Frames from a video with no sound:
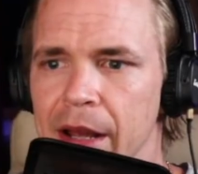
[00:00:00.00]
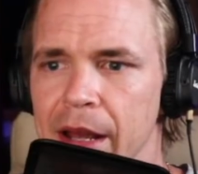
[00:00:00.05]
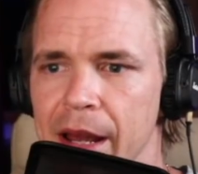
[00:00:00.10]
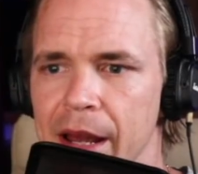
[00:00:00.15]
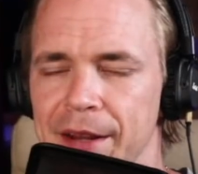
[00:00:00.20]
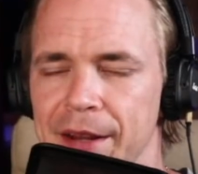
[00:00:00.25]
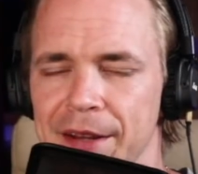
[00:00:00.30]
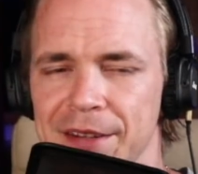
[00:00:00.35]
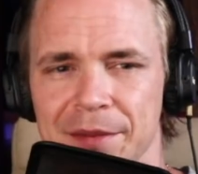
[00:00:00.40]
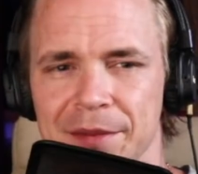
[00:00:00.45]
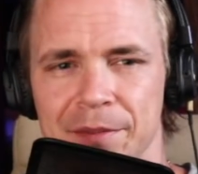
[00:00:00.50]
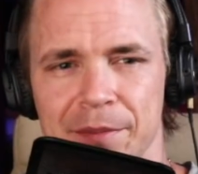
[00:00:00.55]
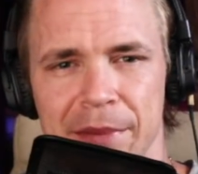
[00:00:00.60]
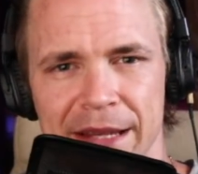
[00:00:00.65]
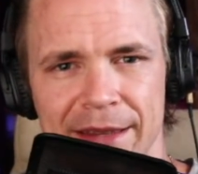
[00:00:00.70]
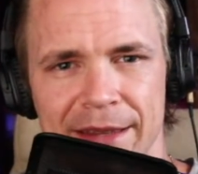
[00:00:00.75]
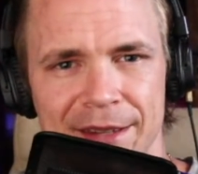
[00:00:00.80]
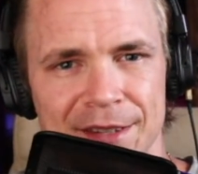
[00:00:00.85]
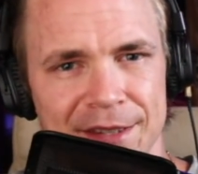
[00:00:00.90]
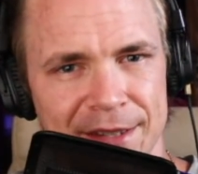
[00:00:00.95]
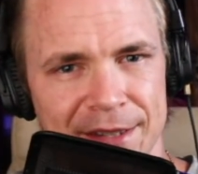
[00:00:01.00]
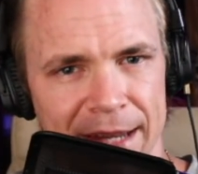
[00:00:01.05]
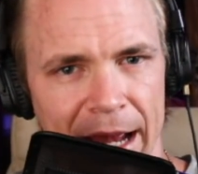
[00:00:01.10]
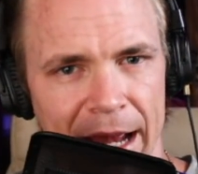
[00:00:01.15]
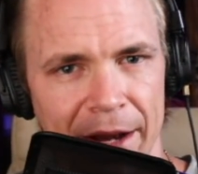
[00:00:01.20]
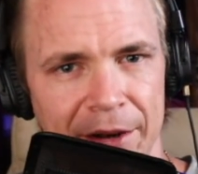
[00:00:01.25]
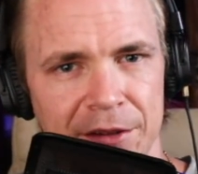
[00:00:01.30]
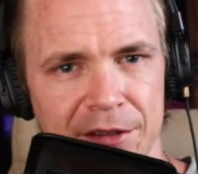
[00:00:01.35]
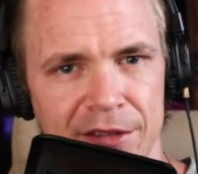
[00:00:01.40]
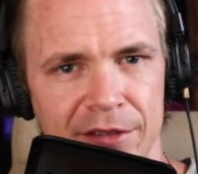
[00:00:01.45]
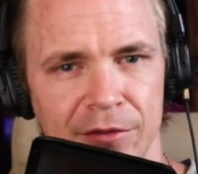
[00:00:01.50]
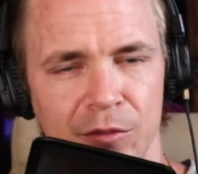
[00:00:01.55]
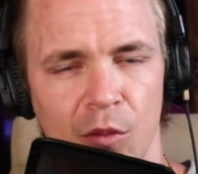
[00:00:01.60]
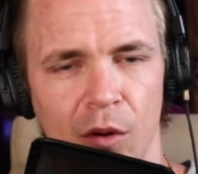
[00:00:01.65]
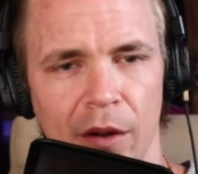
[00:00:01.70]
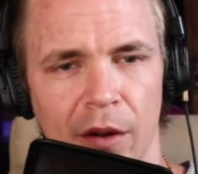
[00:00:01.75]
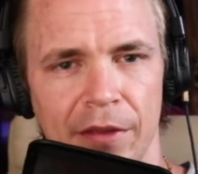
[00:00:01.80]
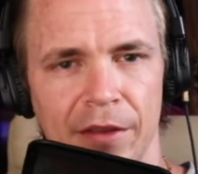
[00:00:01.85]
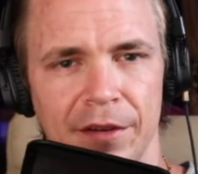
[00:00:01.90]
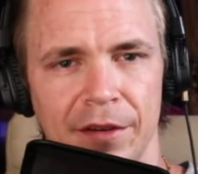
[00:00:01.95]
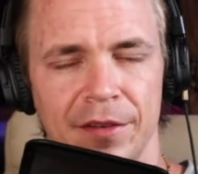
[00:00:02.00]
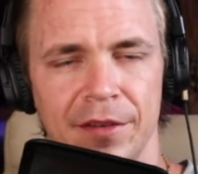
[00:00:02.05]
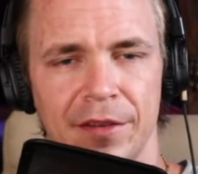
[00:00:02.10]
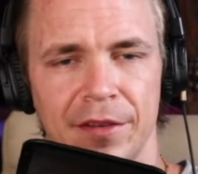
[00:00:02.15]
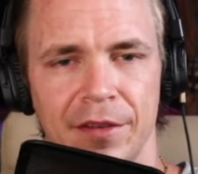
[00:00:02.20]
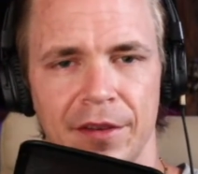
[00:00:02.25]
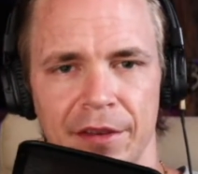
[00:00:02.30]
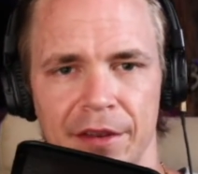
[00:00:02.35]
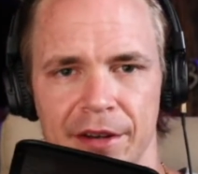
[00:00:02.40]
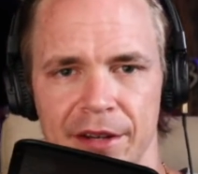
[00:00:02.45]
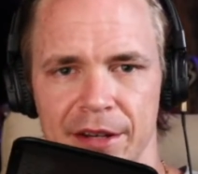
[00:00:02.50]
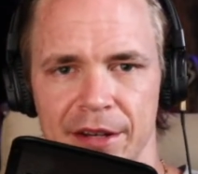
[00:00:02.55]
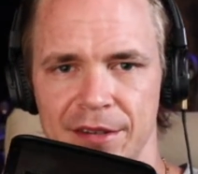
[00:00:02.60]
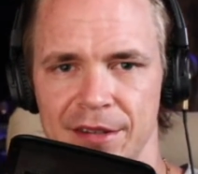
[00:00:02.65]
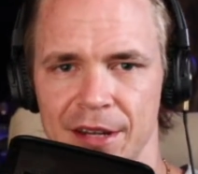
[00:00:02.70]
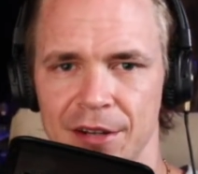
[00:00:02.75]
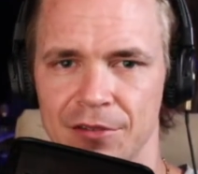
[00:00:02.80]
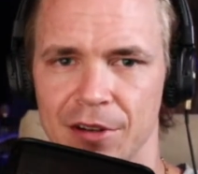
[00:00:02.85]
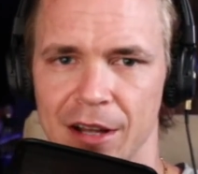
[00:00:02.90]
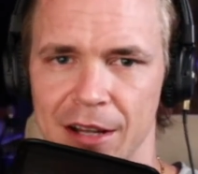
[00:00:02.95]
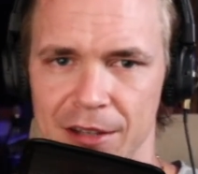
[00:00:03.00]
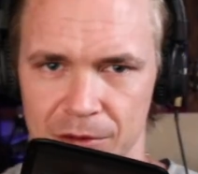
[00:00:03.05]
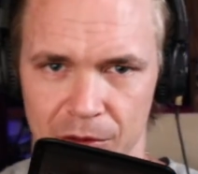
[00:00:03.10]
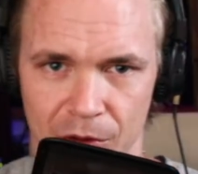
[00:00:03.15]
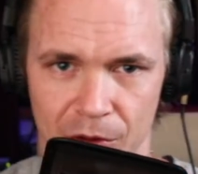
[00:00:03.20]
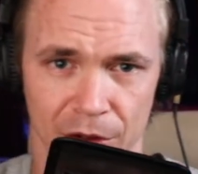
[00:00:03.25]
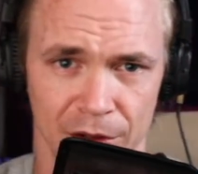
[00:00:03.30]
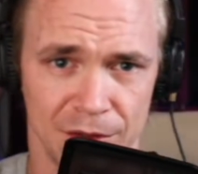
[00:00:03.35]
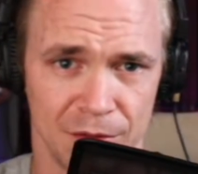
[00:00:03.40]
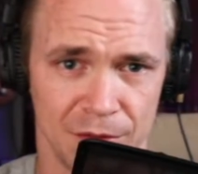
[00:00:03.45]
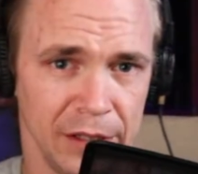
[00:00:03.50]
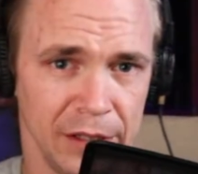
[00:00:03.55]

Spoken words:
It doesn't meet the standards of what the decentralized world has really